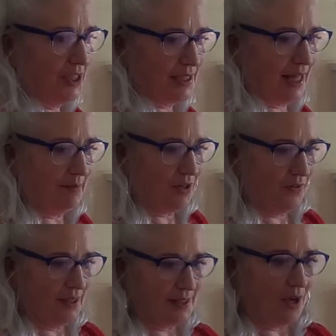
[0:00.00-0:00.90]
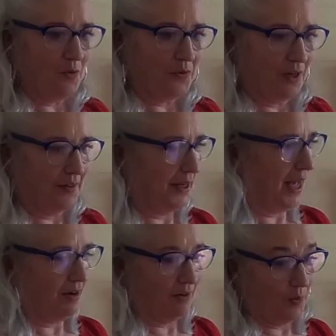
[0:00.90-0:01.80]
she slept on this sofa
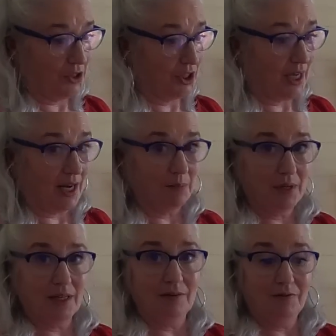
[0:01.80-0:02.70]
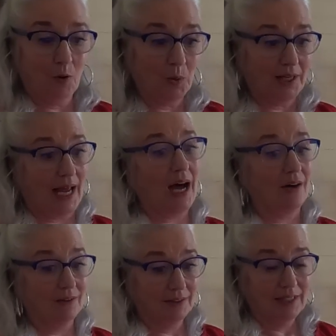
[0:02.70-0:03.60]
that I don't know where she got it, but it folded
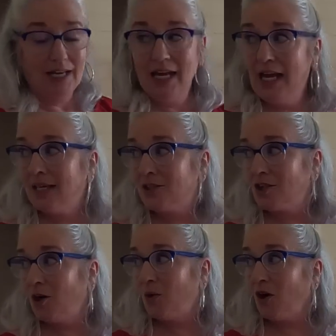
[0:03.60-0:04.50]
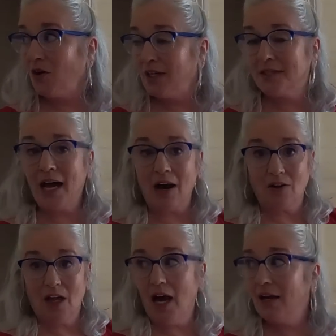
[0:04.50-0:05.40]
out. And so her
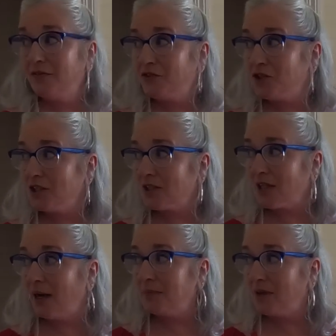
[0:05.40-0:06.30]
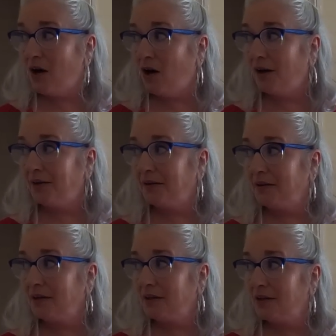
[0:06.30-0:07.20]
entire life, she slept
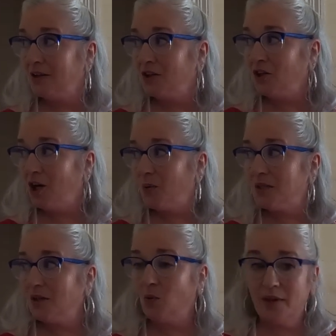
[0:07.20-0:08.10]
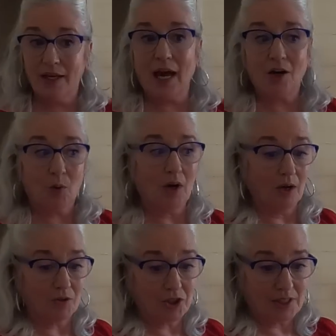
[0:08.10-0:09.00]
on, until when they got
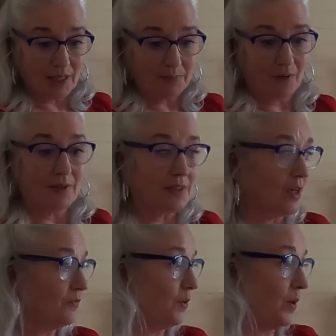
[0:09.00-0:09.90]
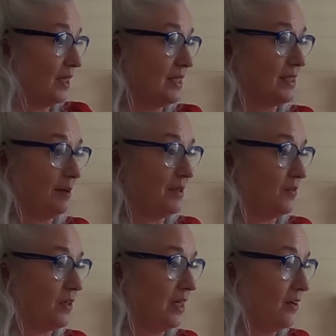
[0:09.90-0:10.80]
grown, she slept on this sofa while he slept
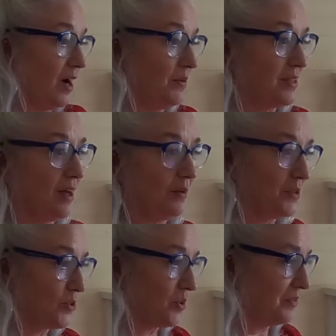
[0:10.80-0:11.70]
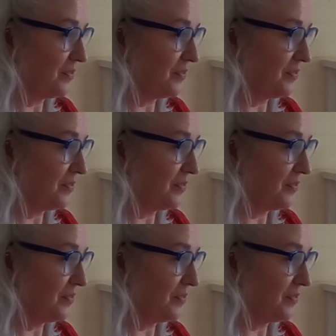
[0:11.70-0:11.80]
over here. I always thought it was sort